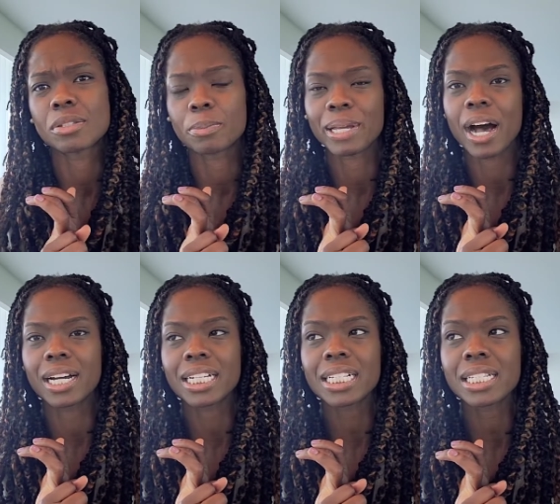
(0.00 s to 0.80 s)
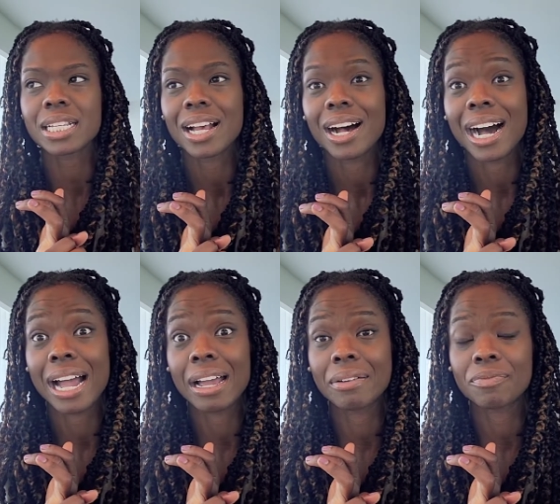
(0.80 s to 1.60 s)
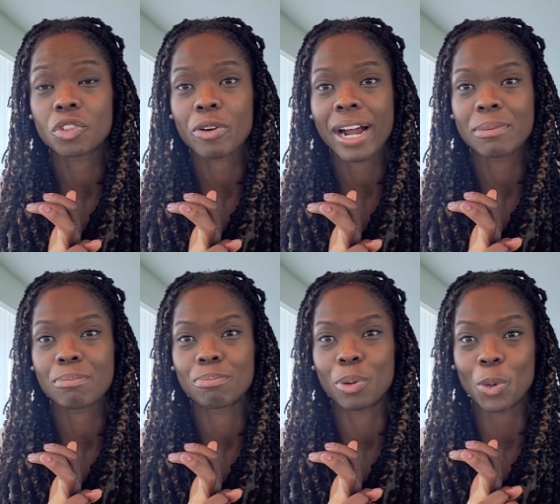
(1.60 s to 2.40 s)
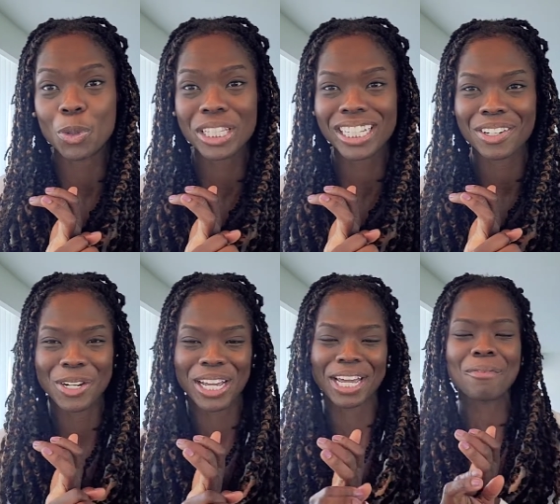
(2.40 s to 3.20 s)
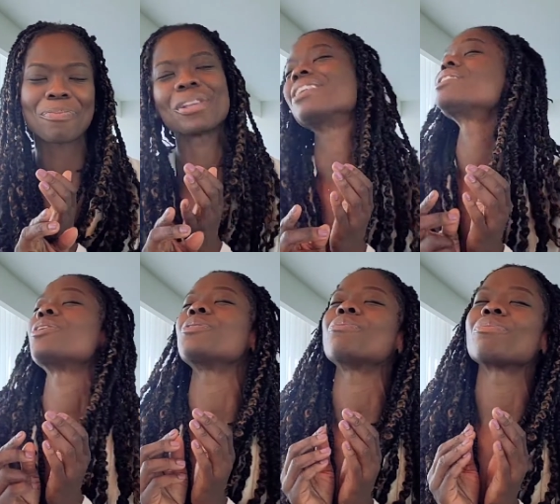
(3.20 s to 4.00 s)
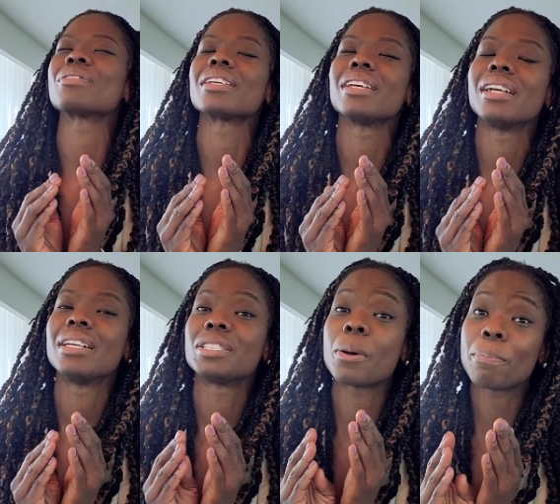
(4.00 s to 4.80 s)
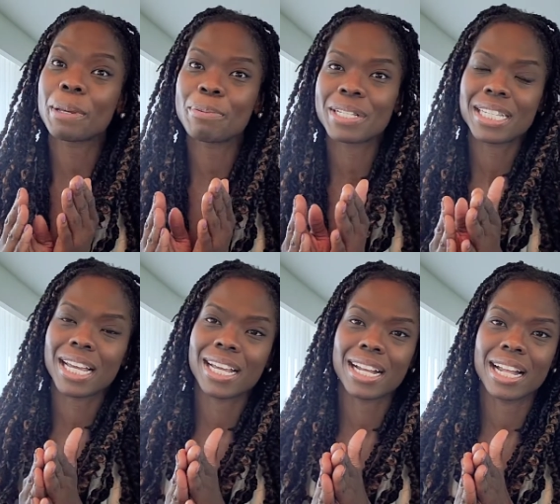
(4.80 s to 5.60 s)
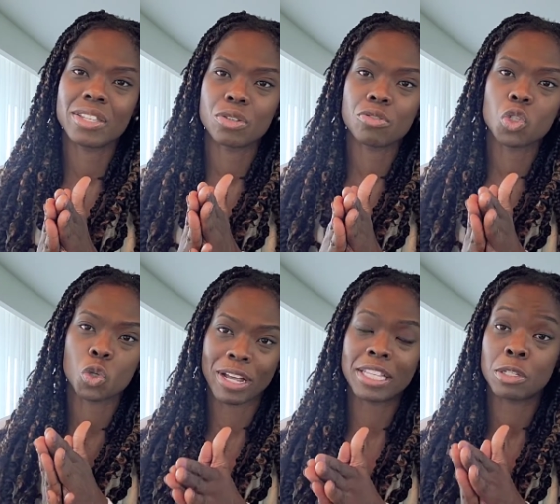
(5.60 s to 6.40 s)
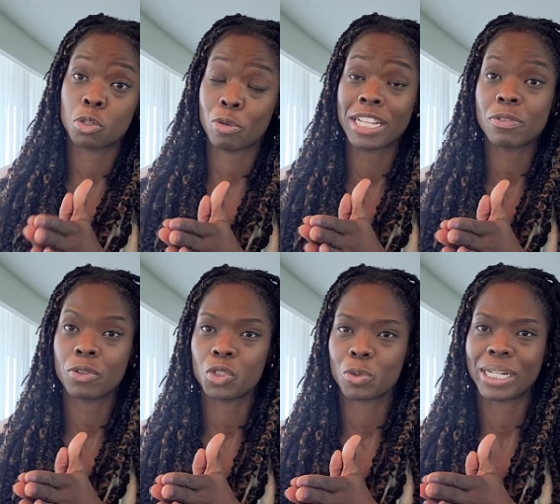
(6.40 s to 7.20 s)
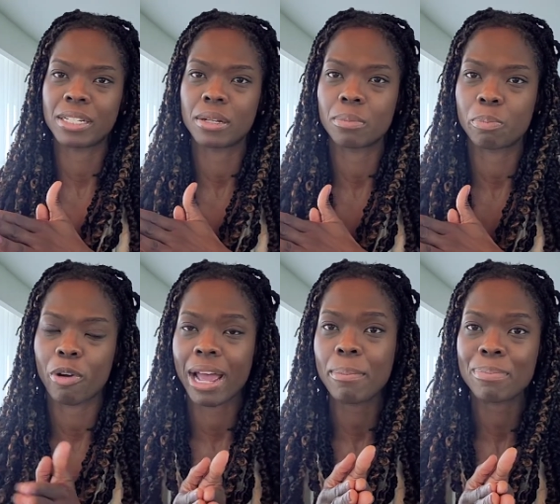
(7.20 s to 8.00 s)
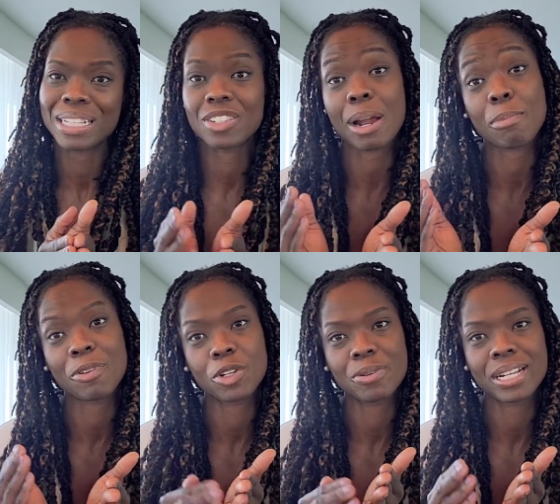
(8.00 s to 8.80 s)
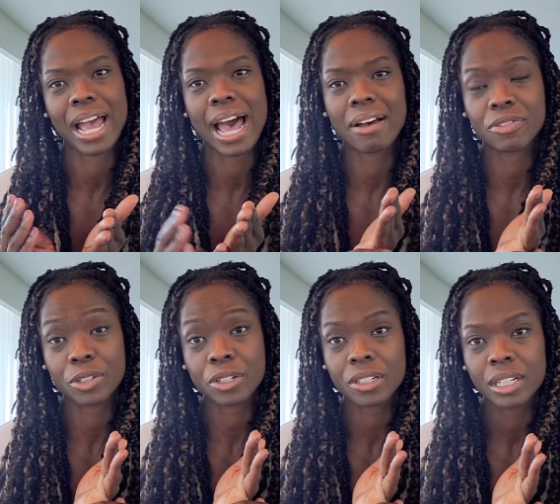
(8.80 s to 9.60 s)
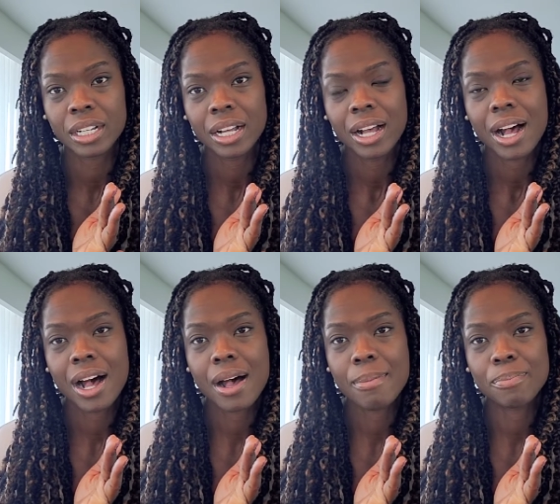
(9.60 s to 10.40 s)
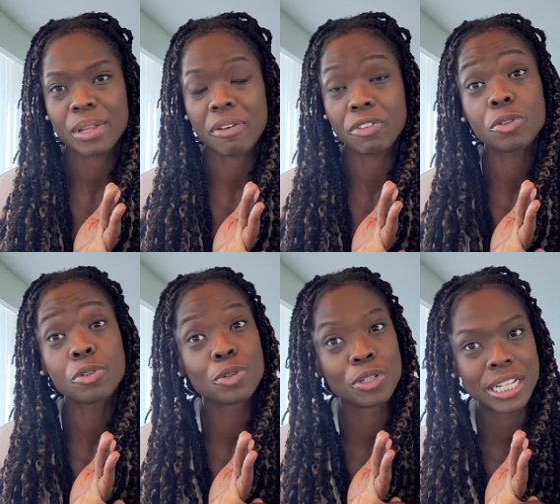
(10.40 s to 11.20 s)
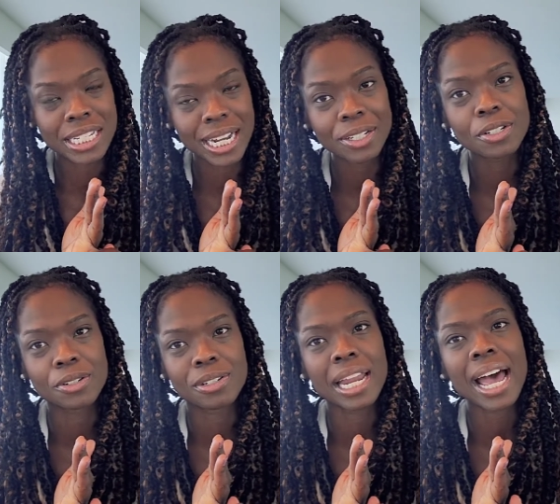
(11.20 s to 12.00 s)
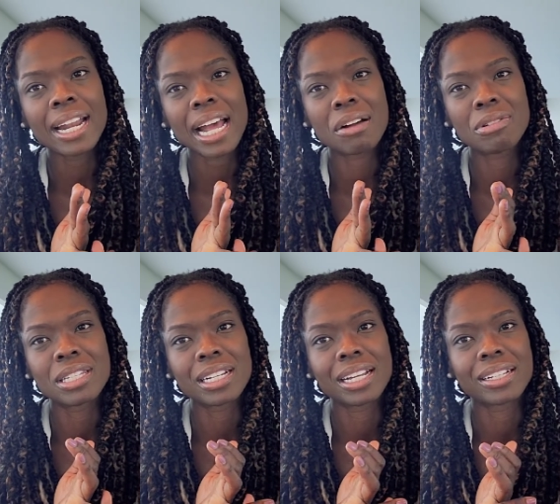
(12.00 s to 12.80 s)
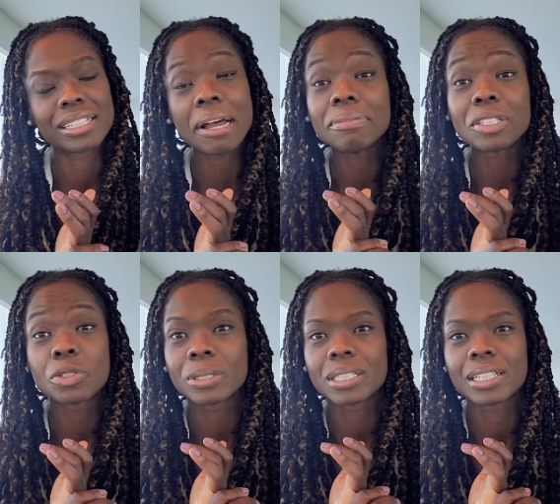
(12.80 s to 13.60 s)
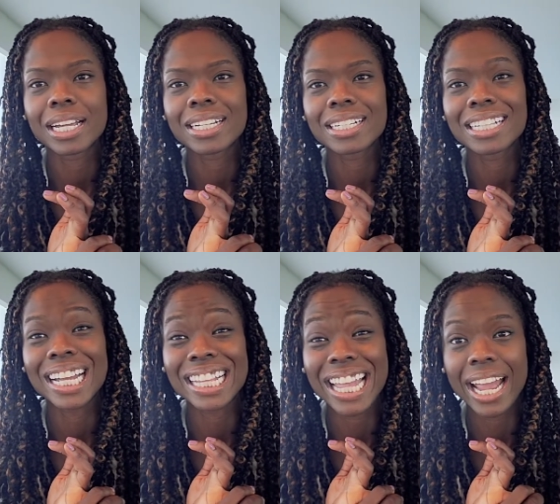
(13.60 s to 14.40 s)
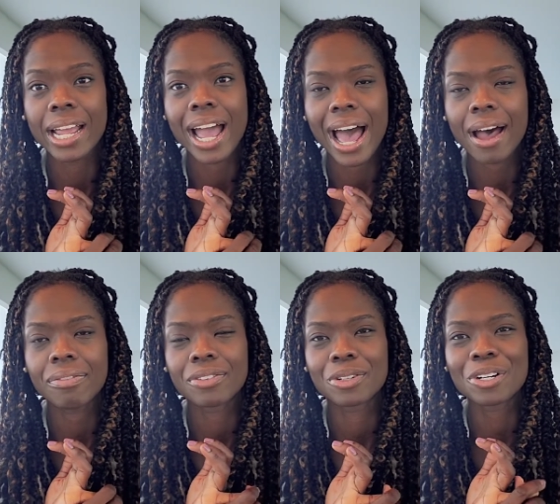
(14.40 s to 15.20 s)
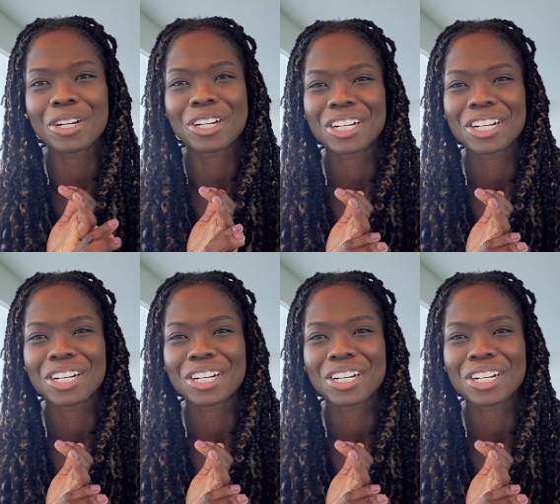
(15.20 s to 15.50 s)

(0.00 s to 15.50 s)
to be honest i've tried both okay so some people say it's too stress stressful during prep, so I prefer doing after. Um, if you decide to do that, I would say like definitely do it like the day after